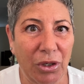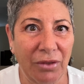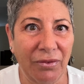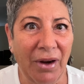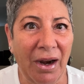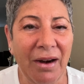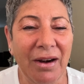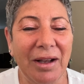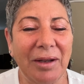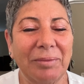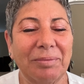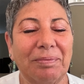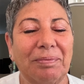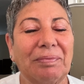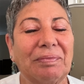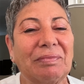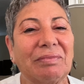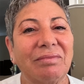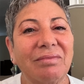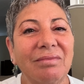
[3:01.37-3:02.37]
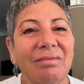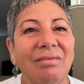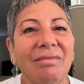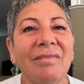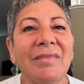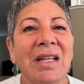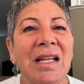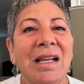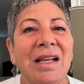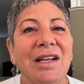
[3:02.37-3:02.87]
Vallarta.
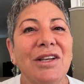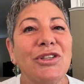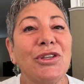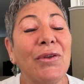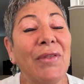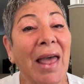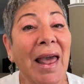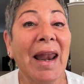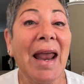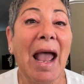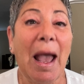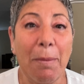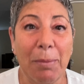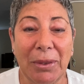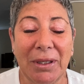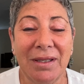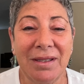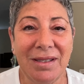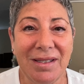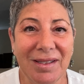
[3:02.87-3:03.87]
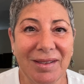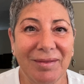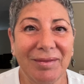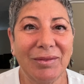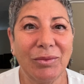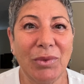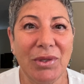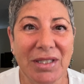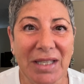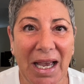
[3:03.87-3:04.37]
So that happens.
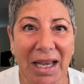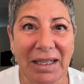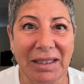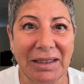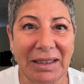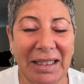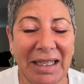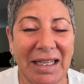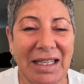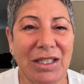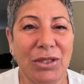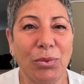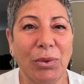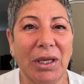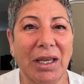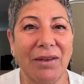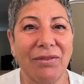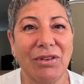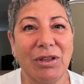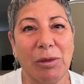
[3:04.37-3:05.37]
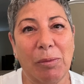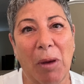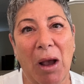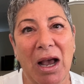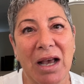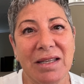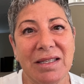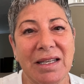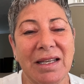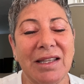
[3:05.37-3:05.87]
We sign a lease, we give a
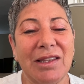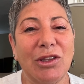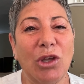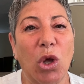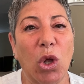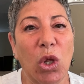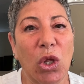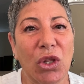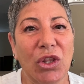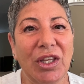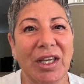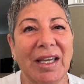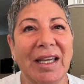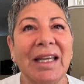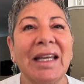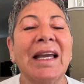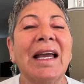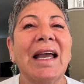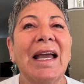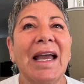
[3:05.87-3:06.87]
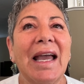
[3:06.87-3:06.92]
deposit, the whole thing.